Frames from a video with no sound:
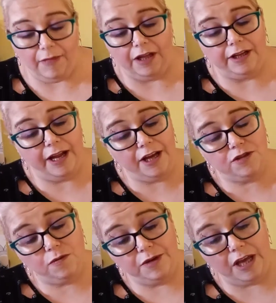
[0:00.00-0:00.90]
The next
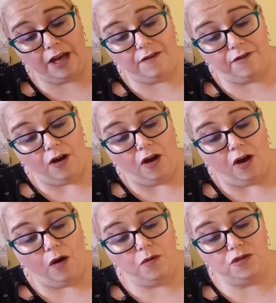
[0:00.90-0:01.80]
one we have.
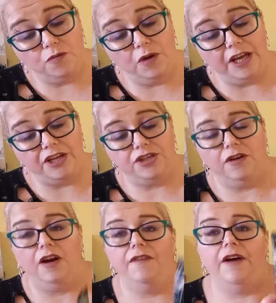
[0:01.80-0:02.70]
Oh, it's Wish.
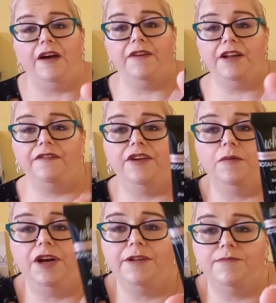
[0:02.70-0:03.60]
I've had a few
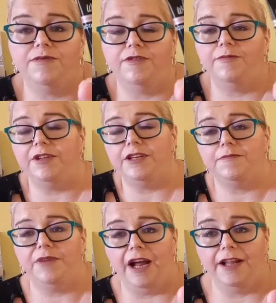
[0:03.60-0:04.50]
items from this
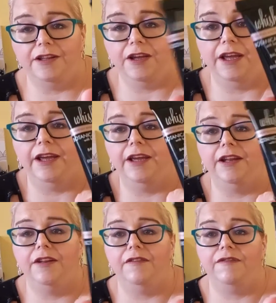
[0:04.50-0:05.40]
brand
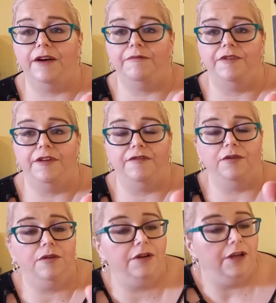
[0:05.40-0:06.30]
in
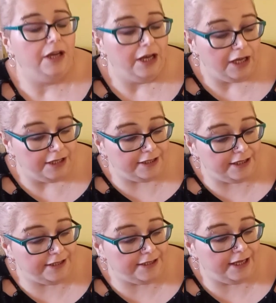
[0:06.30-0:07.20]
FabFitFun.
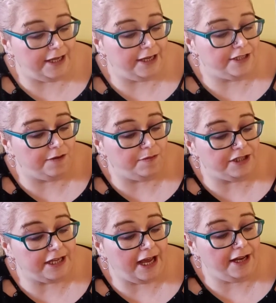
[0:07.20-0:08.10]
This is a
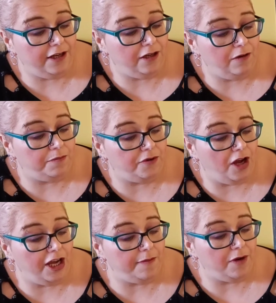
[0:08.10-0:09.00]
botanical
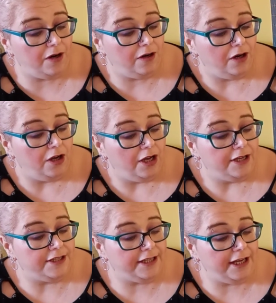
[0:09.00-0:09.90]
primer.
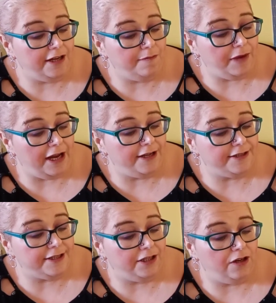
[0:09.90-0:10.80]
Skin
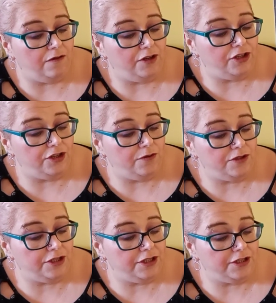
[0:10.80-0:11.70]
balancing. It
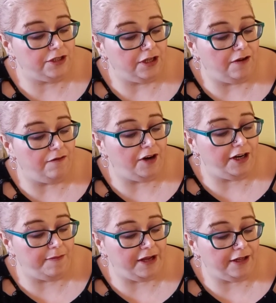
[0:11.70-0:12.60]
reduces
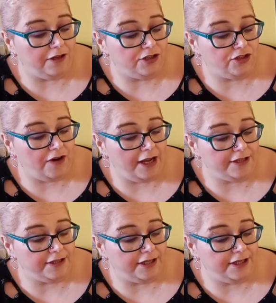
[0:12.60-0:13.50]
environmental
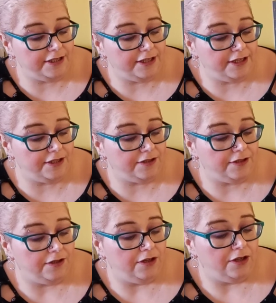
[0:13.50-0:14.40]
stress. And this is